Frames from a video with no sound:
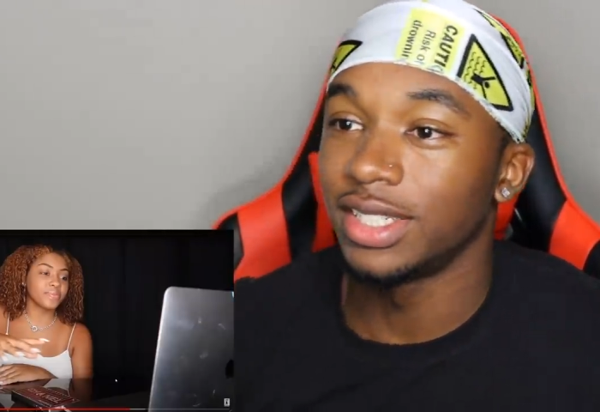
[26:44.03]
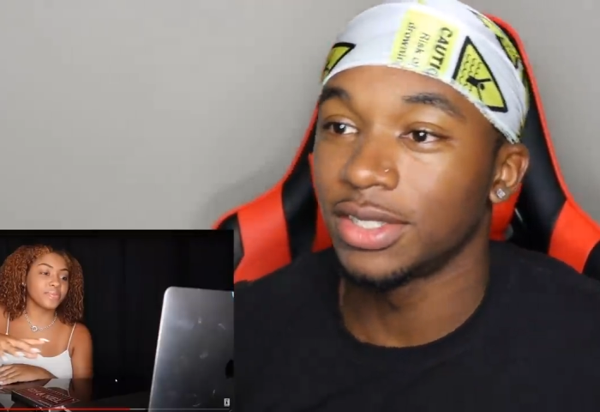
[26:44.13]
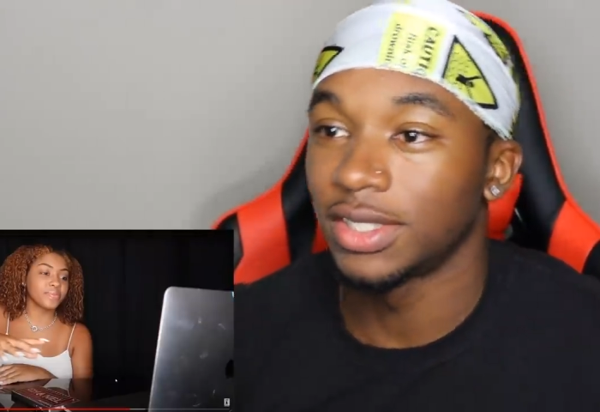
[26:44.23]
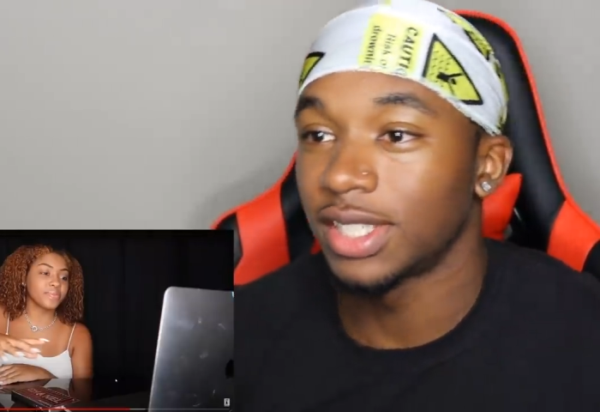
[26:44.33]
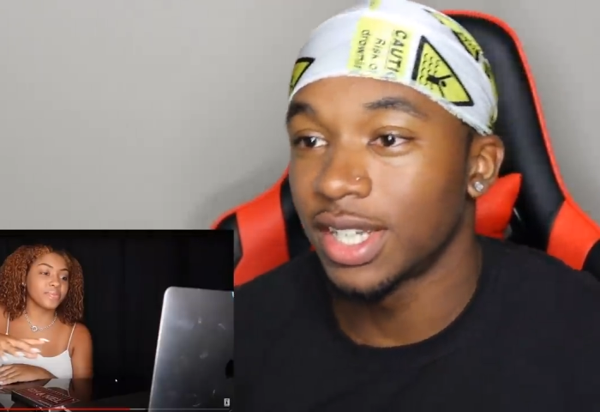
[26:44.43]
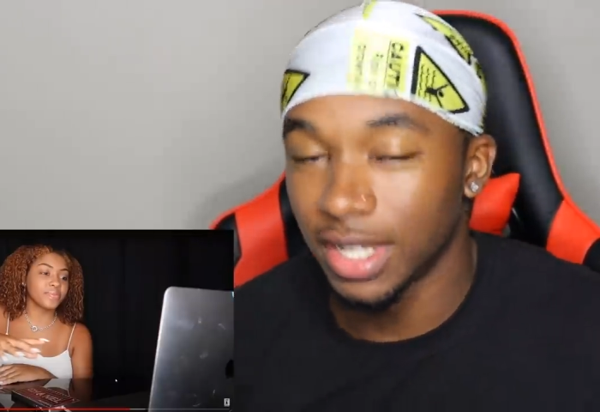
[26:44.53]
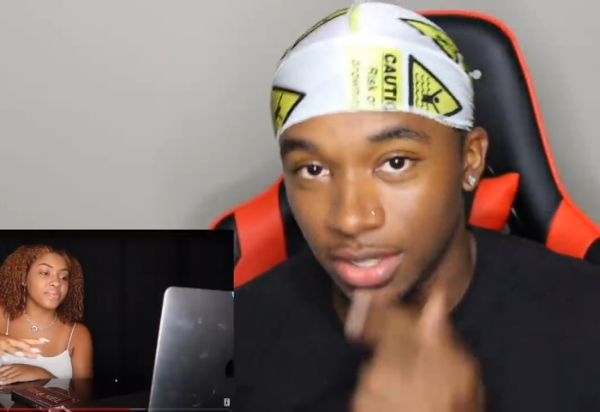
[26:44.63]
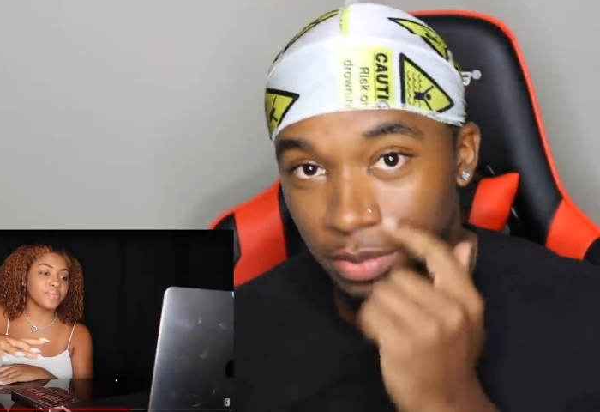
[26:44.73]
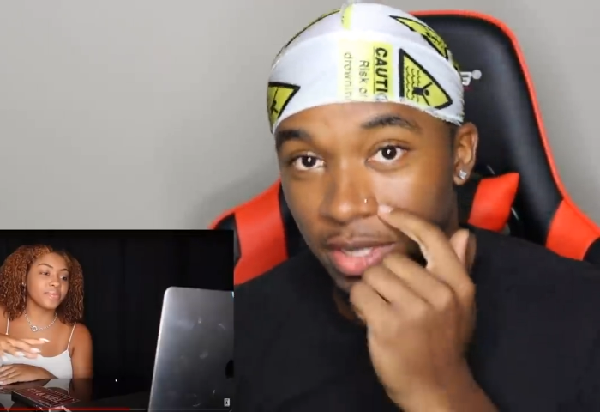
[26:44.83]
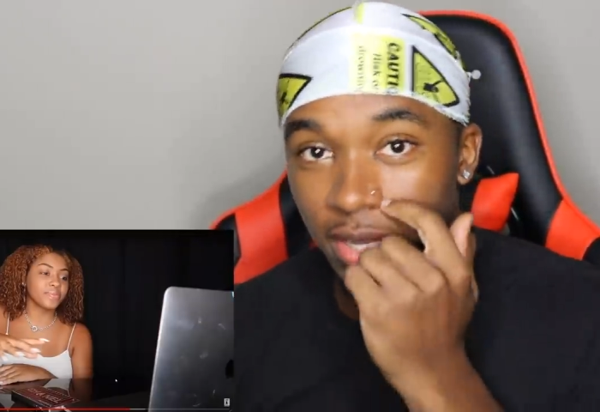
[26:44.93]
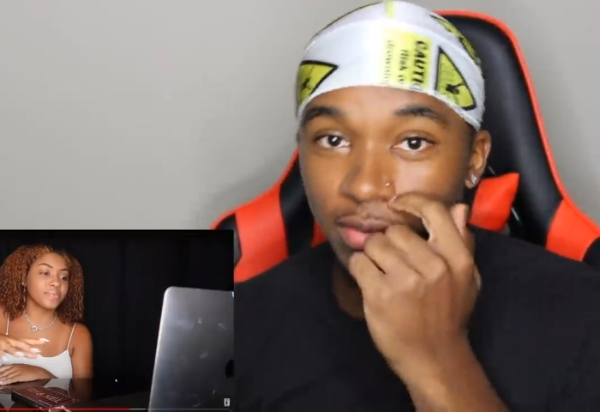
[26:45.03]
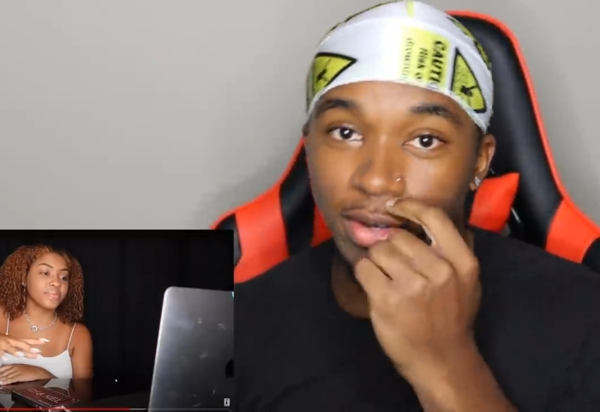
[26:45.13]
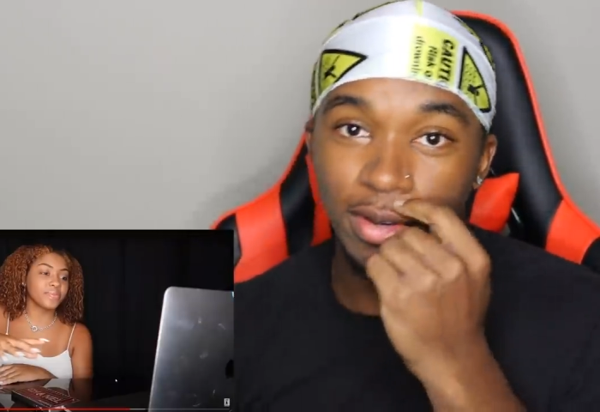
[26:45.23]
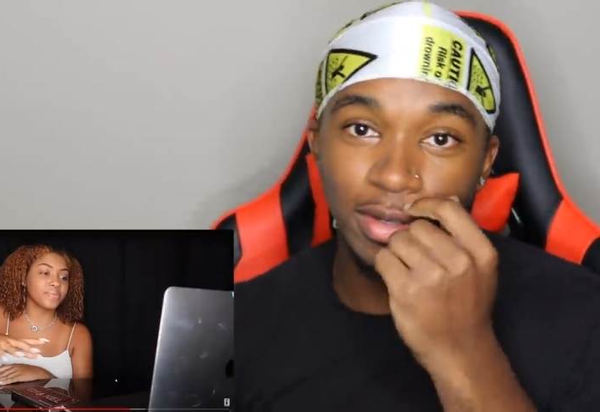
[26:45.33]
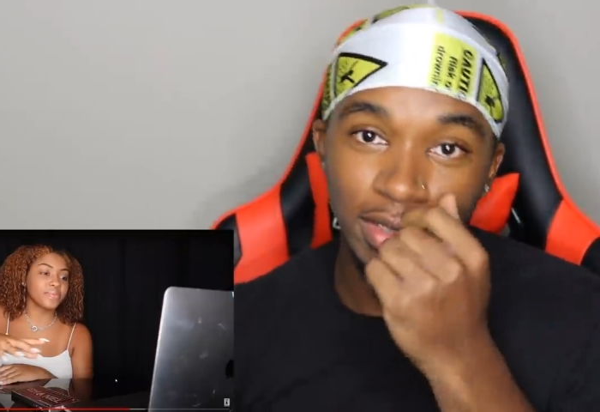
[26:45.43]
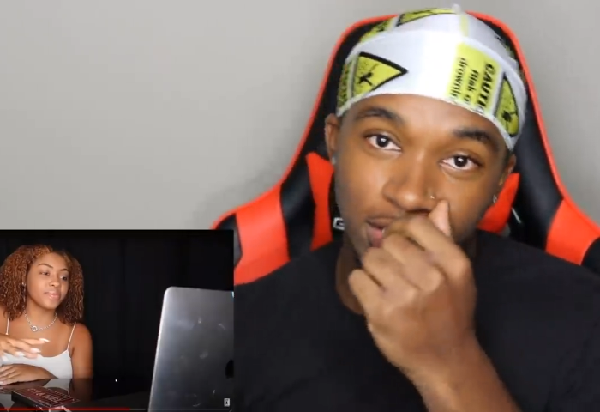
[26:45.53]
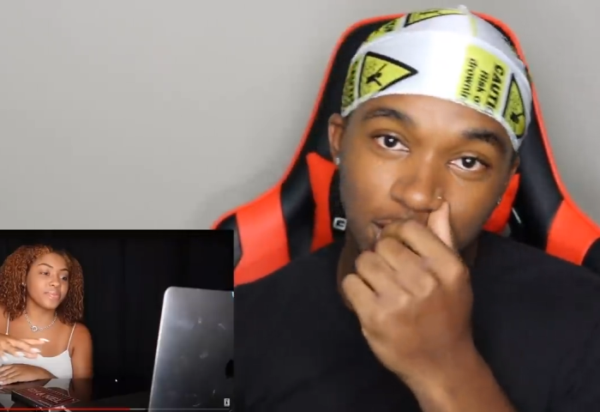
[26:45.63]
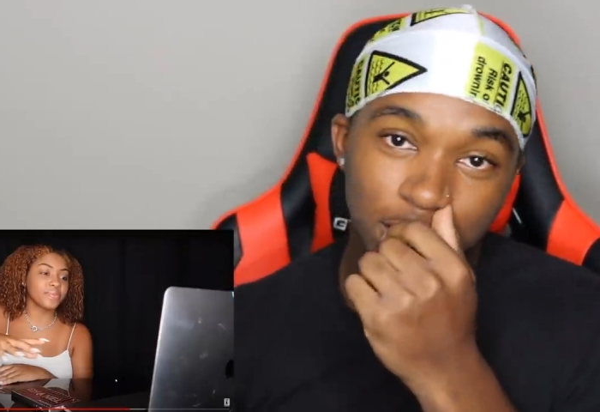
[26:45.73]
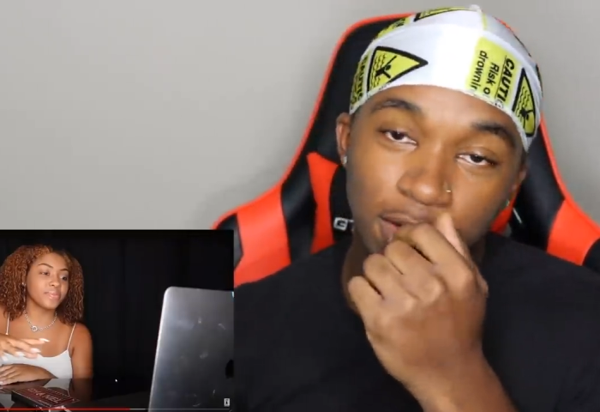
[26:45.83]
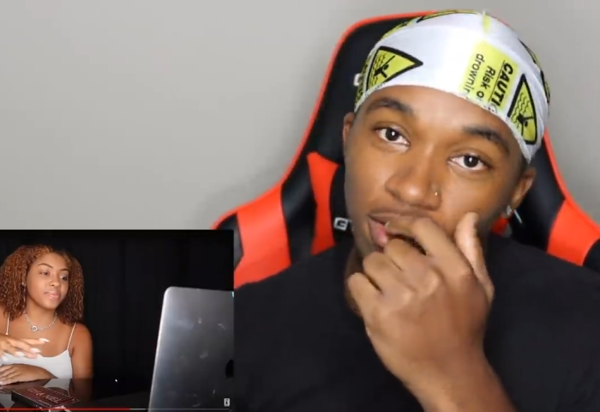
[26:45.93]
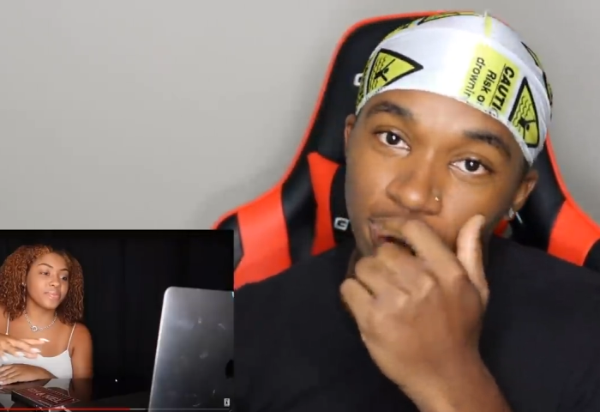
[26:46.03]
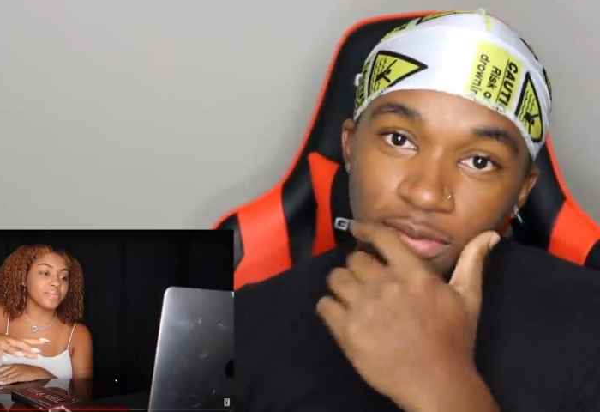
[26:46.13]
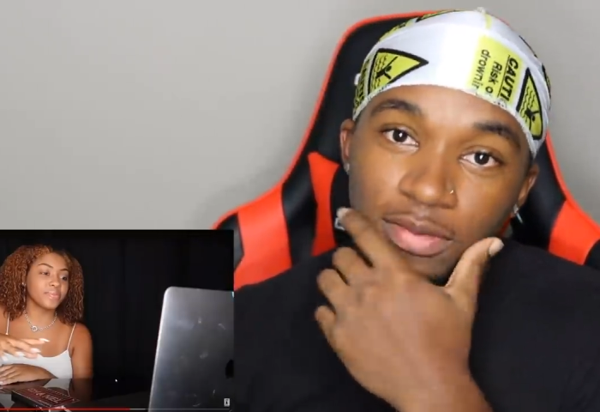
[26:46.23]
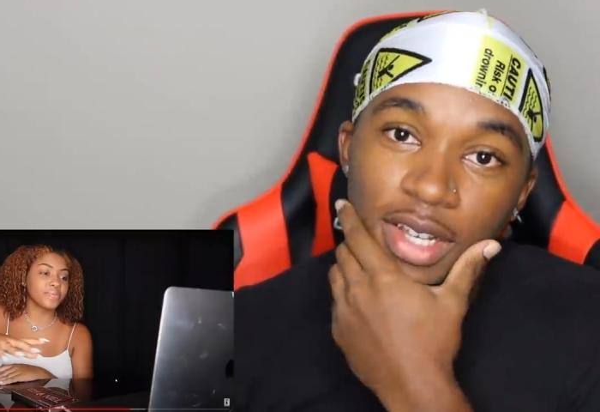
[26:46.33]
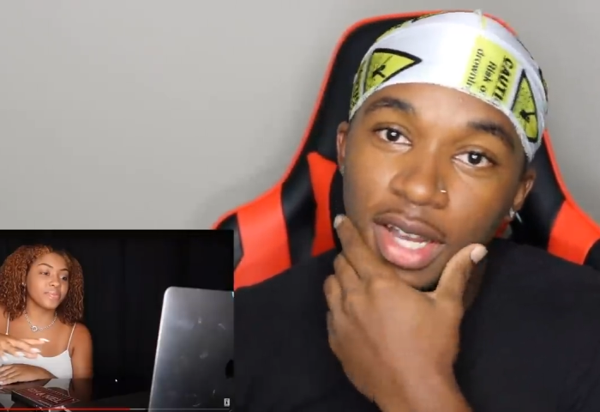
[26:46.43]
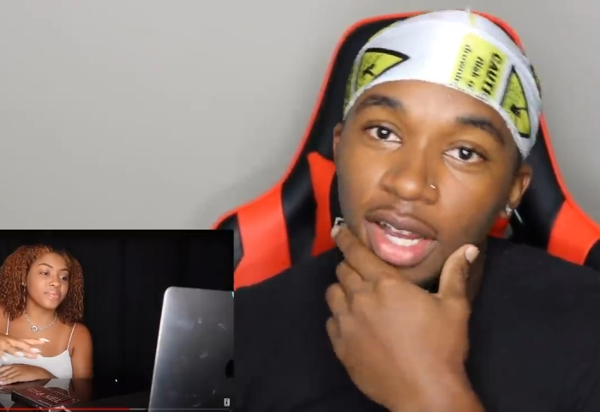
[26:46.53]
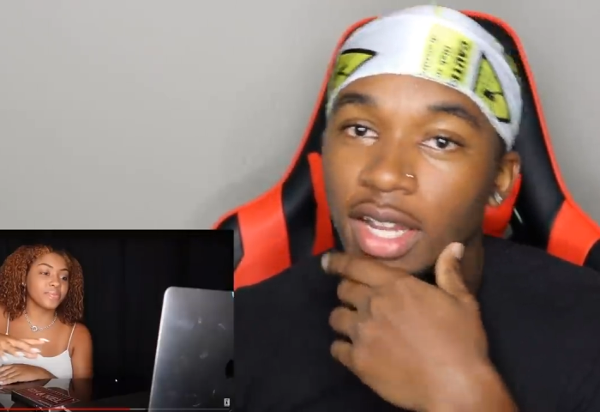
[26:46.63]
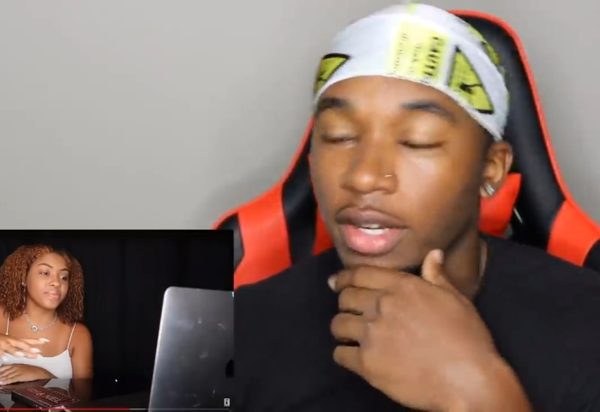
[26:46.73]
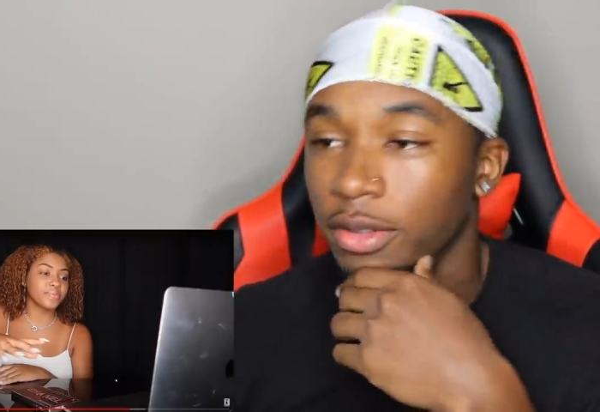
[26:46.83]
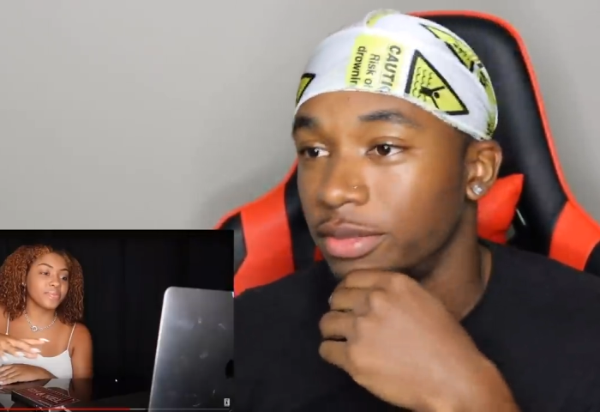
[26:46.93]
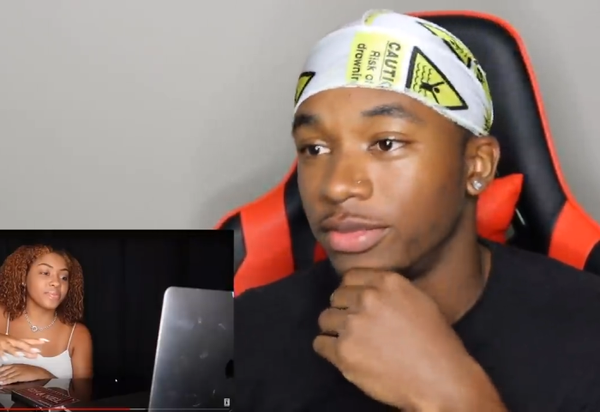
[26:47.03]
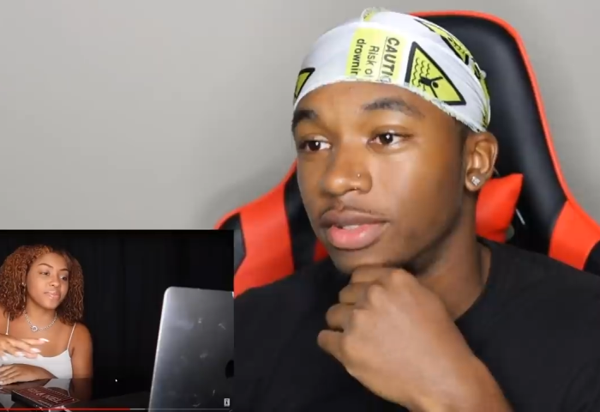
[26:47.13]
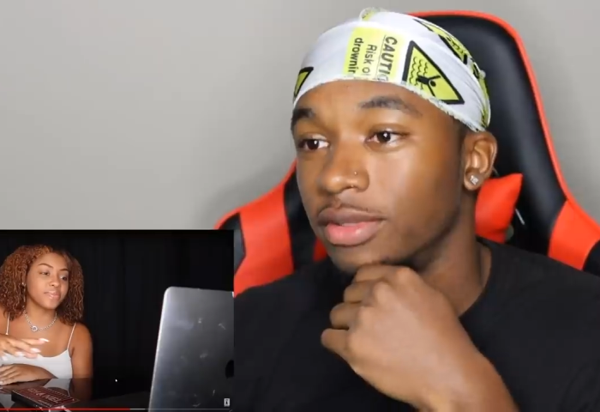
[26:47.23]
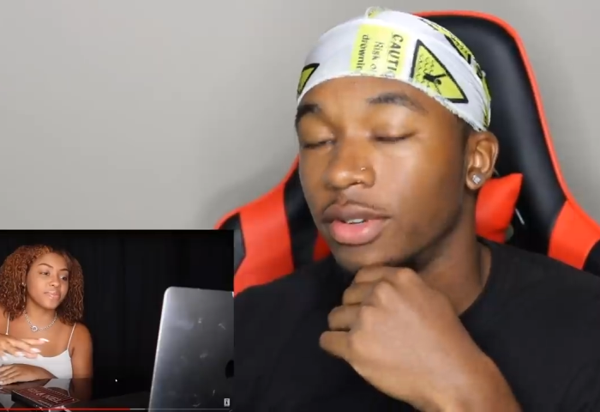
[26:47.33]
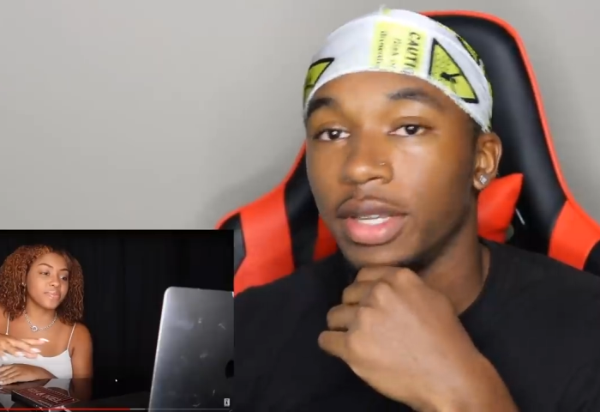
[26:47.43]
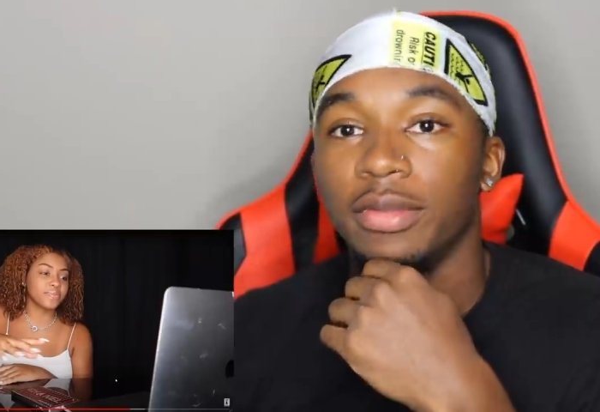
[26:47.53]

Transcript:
Speaker 1: Josiah, you be giving all these girls clout for free.